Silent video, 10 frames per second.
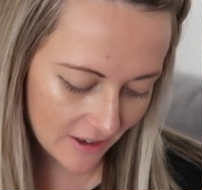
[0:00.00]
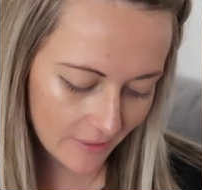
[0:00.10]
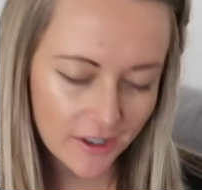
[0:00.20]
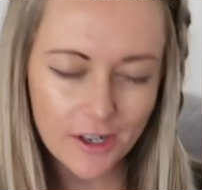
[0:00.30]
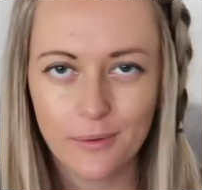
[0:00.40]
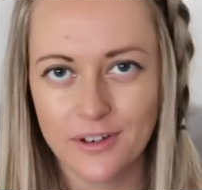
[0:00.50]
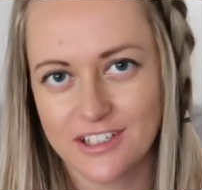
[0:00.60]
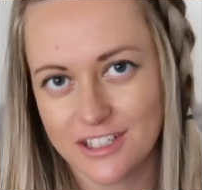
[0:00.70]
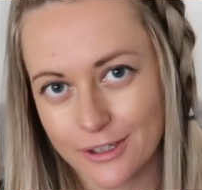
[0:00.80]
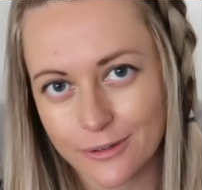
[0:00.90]
I'm going to go with
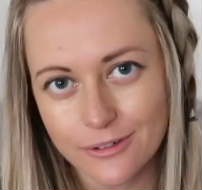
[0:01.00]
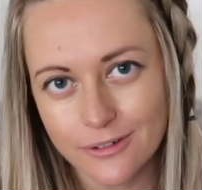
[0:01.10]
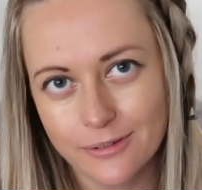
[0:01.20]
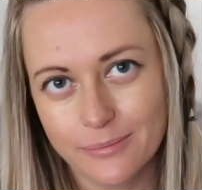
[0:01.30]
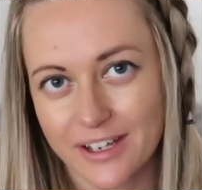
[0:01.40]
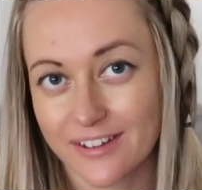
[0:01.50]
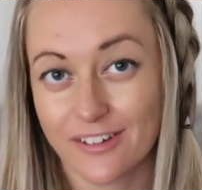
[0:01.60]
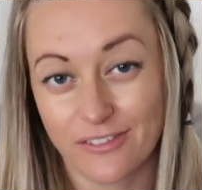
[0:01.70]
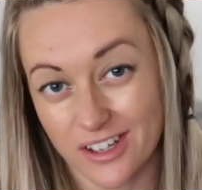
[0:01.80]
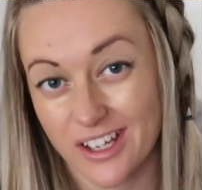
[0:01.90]
chill because I
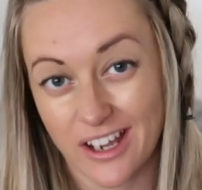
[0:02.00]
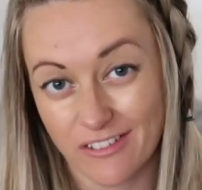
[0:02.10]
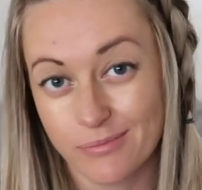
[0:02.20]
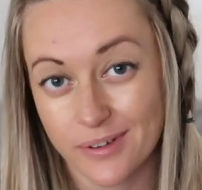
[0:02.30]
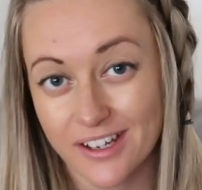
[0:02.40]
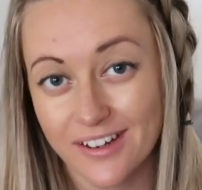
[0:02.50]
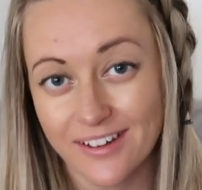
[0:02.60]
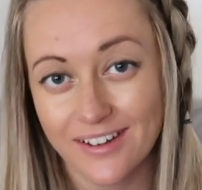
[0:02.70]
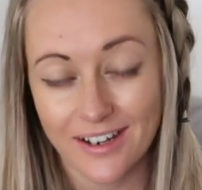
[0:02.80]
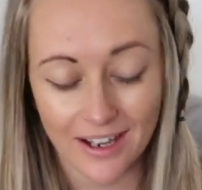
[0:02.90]
really have been,
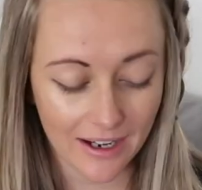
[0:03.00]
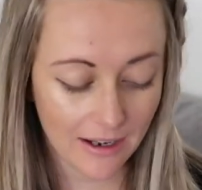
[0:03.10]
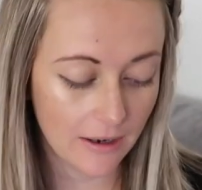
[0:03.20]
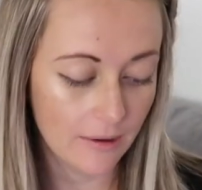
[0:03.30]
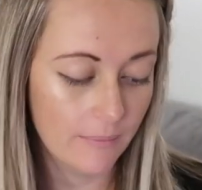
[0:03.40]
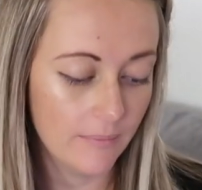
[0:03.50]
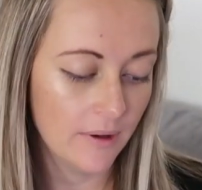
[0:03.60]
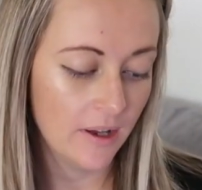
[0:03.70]
um,